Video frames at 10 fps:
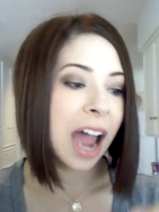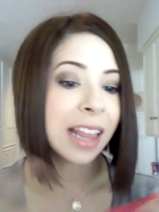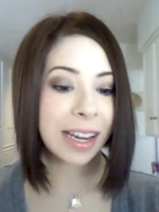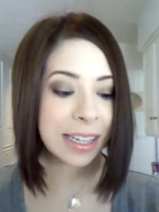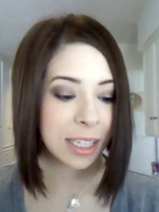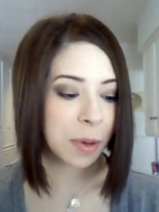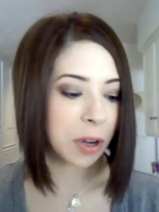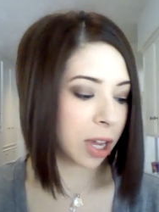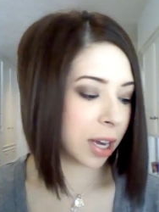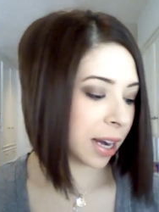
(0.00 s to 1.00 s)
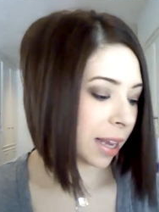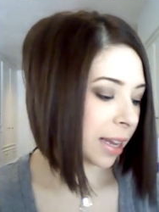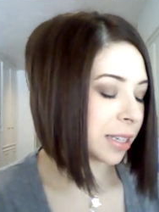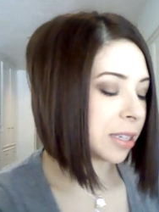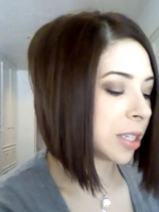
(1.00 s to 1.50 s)
I like to smell good and I
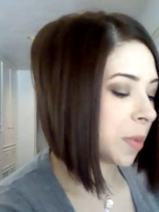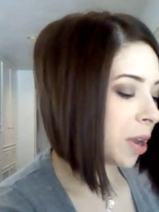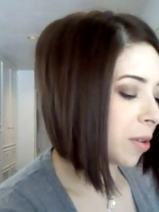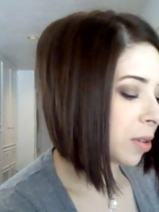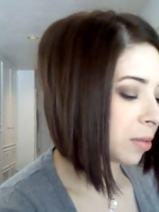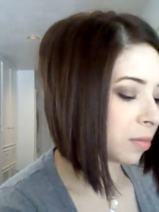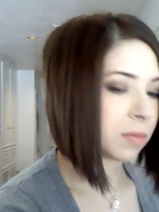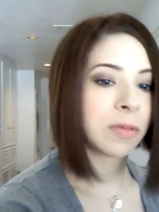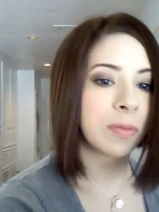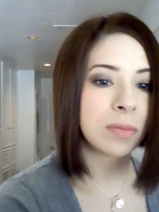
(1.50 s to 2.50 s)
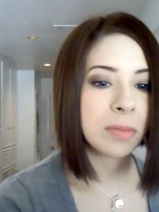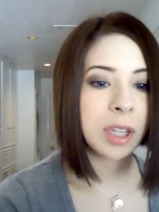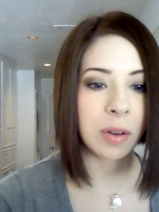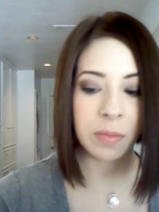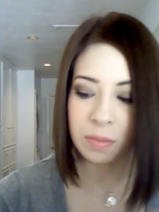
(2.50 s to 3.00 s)
like to smell,
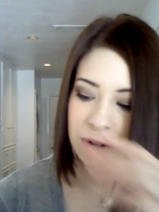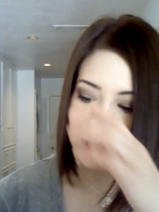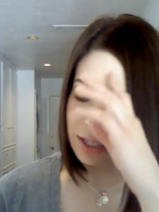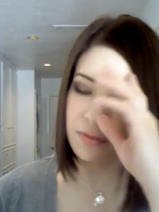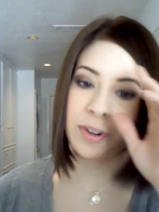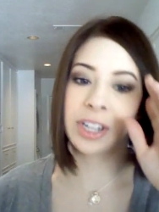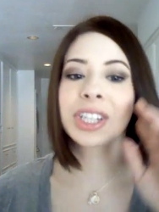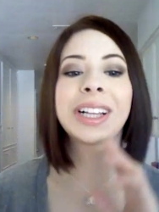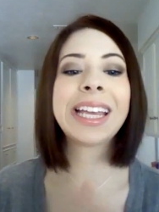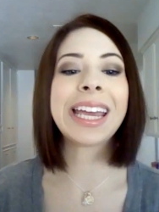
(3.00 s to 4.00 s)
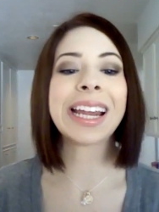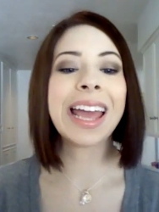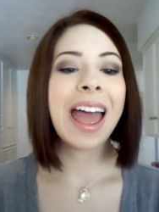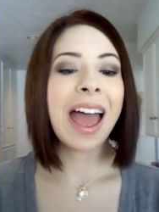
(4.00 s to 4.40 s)
you know, nice and fresh and clean.